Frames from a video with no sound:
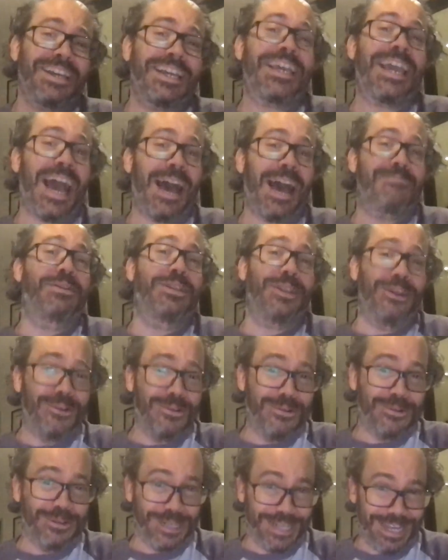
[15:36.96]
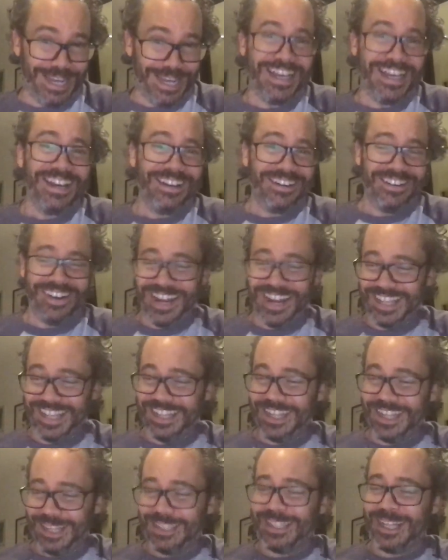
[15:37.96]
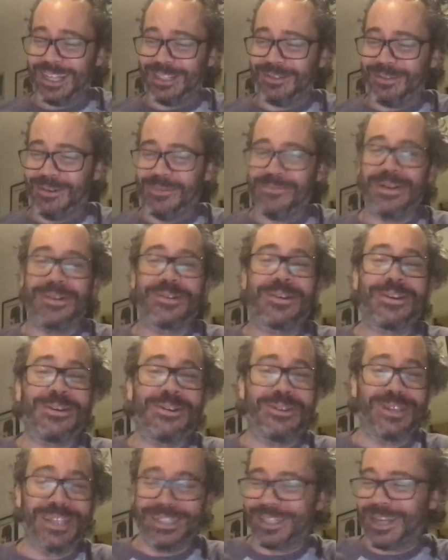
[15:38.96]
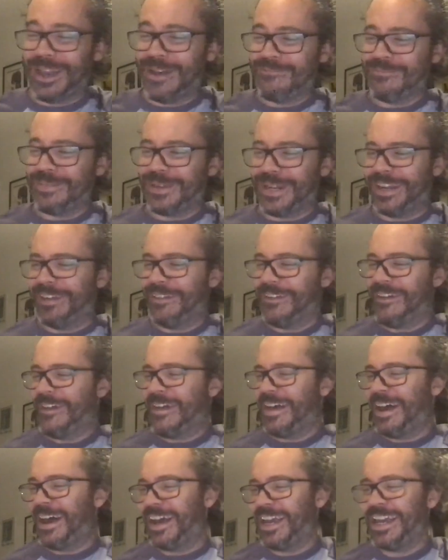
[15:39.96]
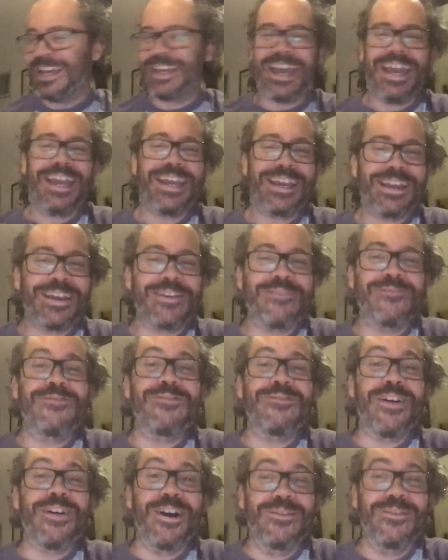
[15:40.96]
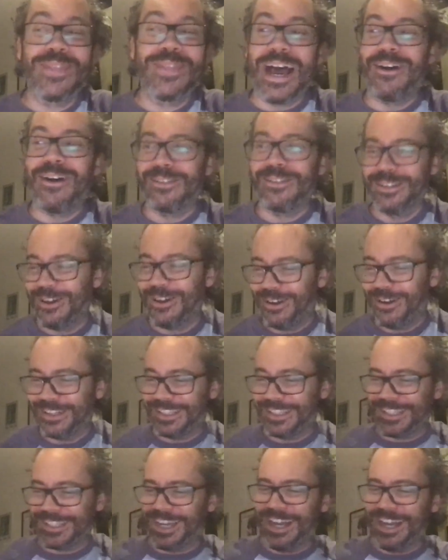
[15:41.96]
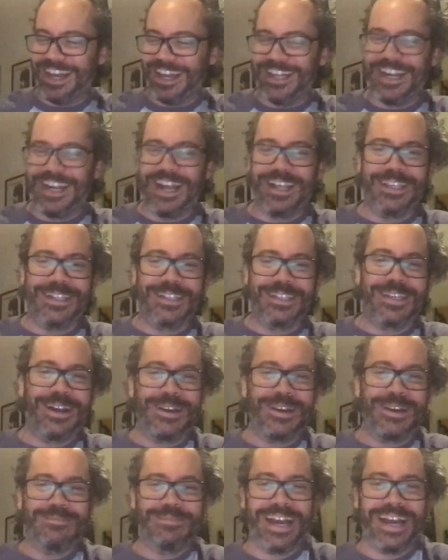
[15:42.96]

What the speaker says: Cabinet order, right? That's what we'll call this company. He can confirm that or not another time.